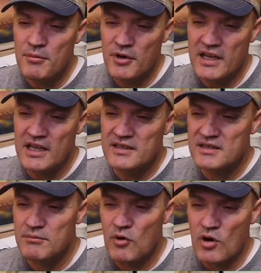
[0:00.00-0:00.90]
putting in
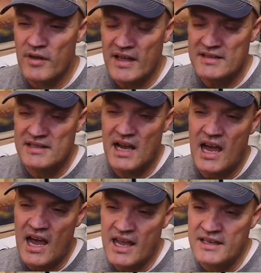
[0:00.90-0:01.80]
some more of that
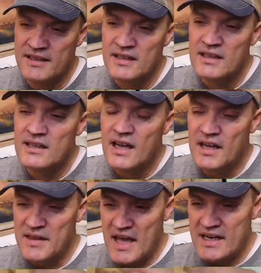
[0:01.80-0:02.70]
sky,
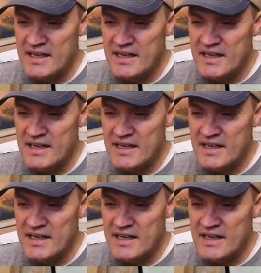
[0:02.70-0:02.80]
and that